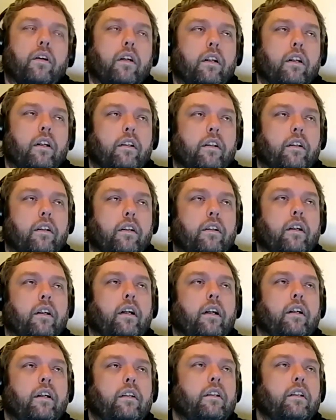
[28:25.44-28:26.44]
Gunther,
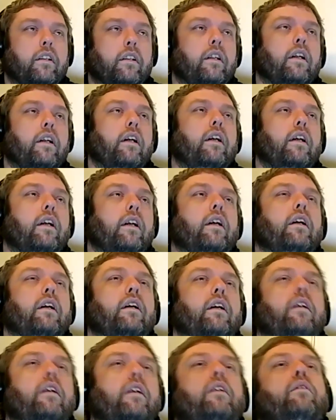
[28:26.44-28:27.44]
okay.
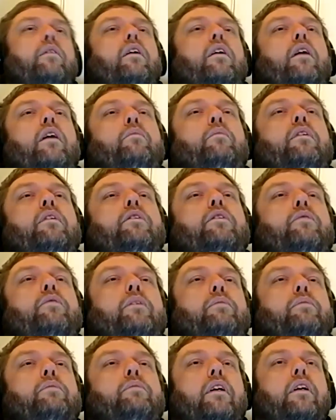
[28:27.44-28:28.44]
Well, I'm in a
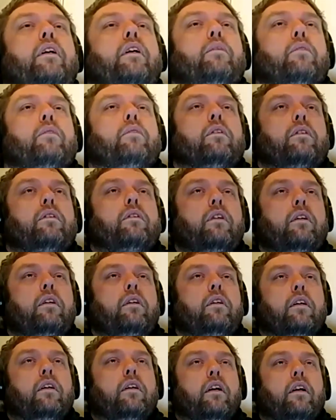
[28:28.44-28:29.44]
dream state world.
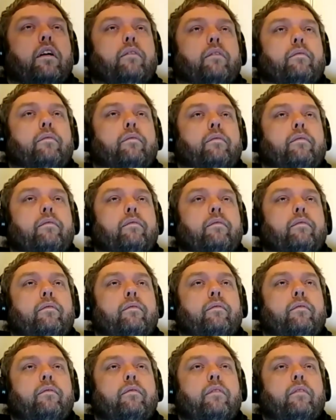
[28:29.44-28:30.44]
Um
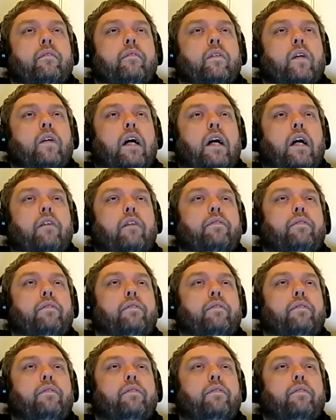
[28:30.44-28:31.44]
I have a
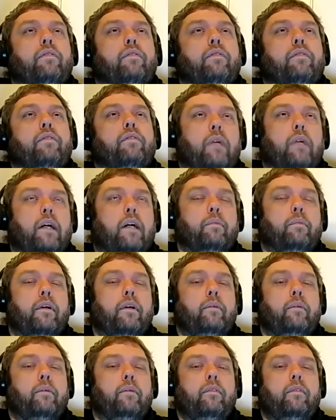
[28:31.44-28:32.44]
feeling Brock will pop
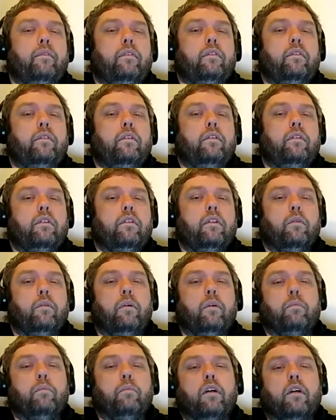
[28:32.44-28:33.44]
up. I
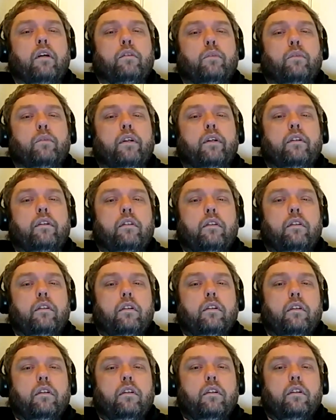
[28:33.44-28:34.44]
want Brock what? to win.
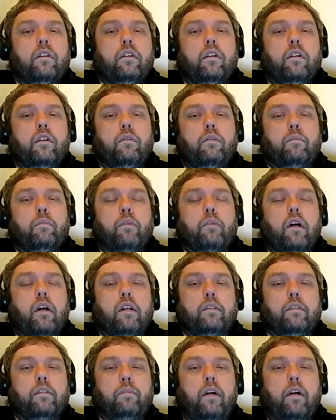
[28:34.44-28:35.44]
I want
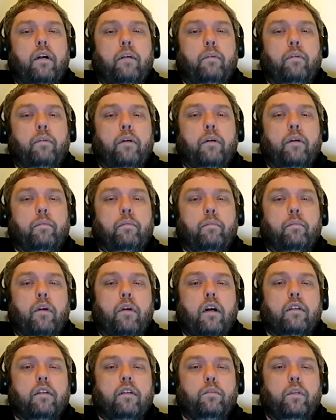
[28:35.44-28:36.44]
Brock to pop up and
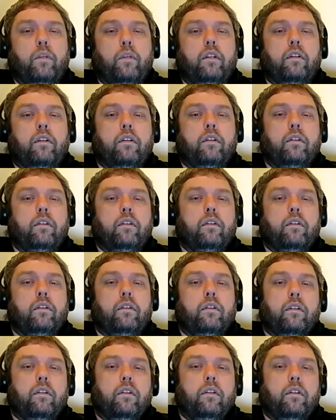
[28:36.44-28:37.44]
Brock to win.
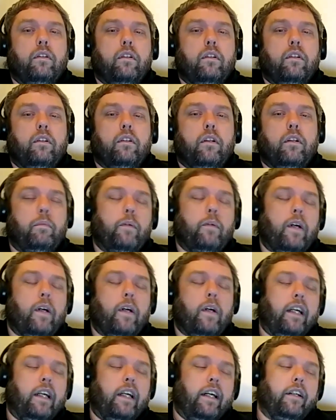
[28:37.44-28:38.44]
I'm so, a
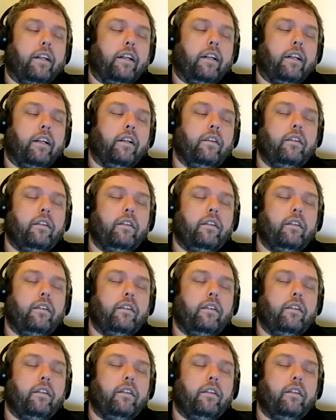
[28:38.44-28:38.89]
Brock guy, dude.